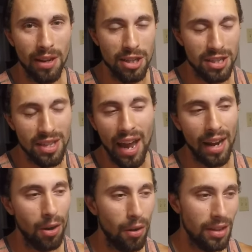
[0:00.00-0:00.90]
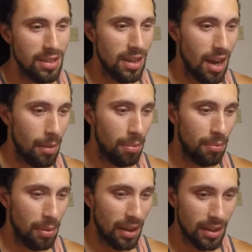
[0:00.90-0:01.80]
and just hanging all this
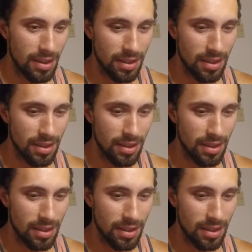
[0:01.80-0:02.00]
up because